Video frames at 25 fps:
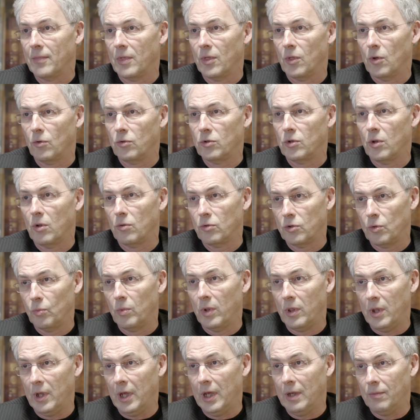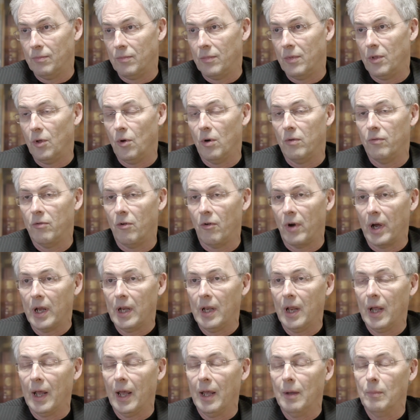Those were the
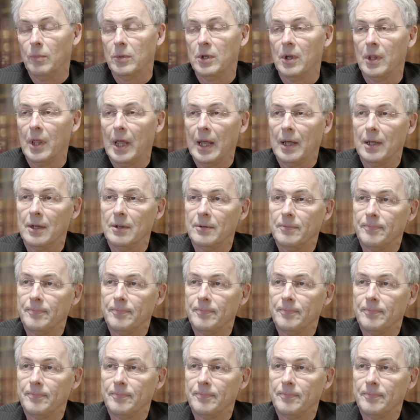overriding aims, I think.